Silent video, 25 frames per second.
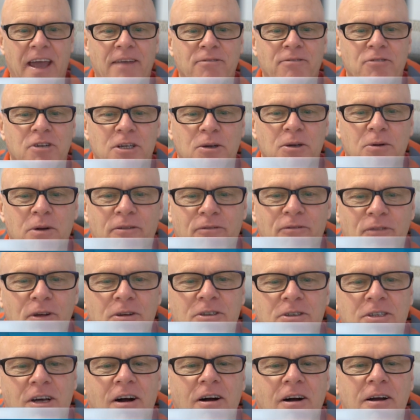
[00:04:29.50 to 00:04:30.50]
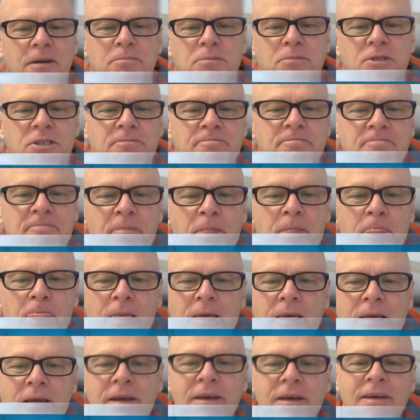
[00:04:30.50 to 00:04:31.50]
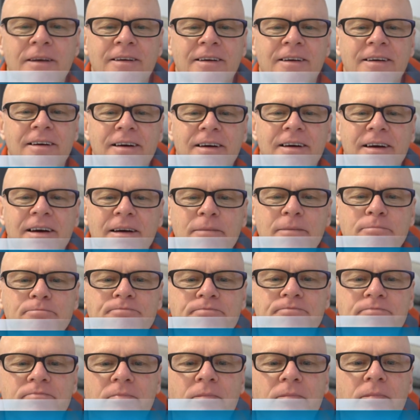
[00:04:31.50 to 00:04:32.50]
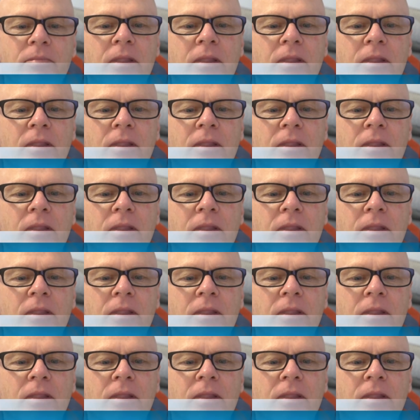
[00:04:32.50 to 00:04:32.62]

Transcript: they have to do it a few times. Um,